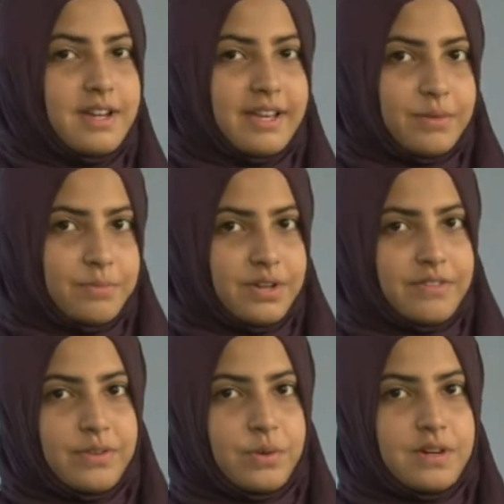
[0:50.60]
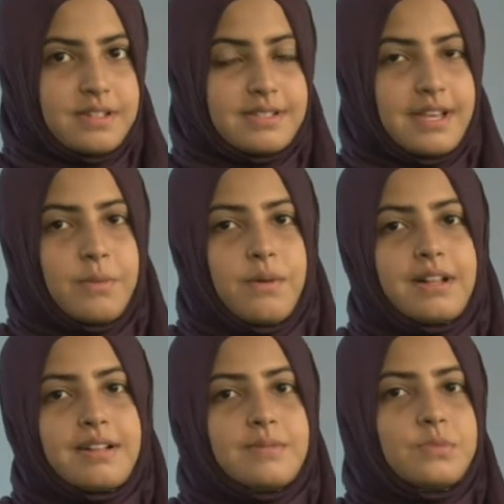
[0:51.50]
alaikum, dear viewers, and
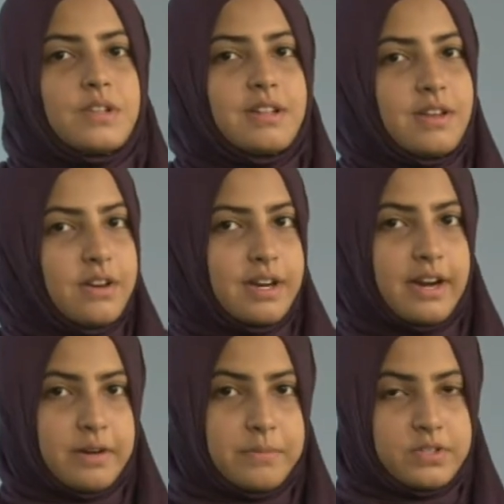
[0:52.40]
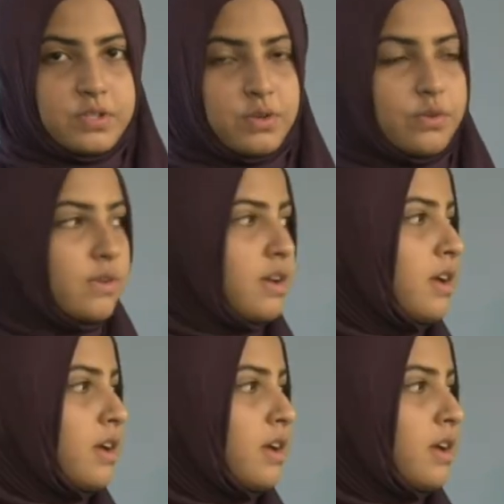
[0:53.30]
welcome to our Learn Arabic show.